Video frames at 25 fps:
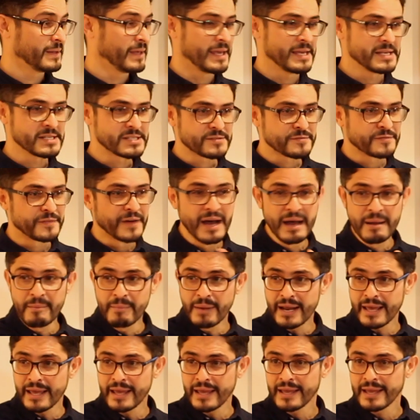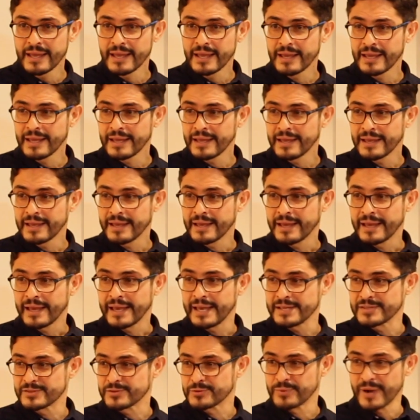His family,
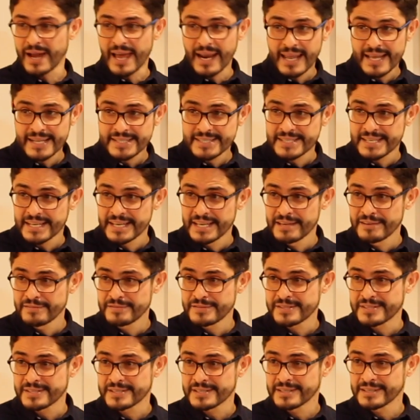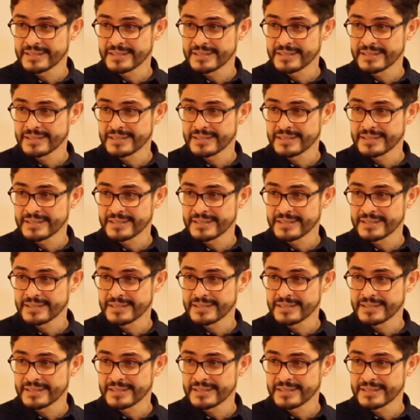his relatives,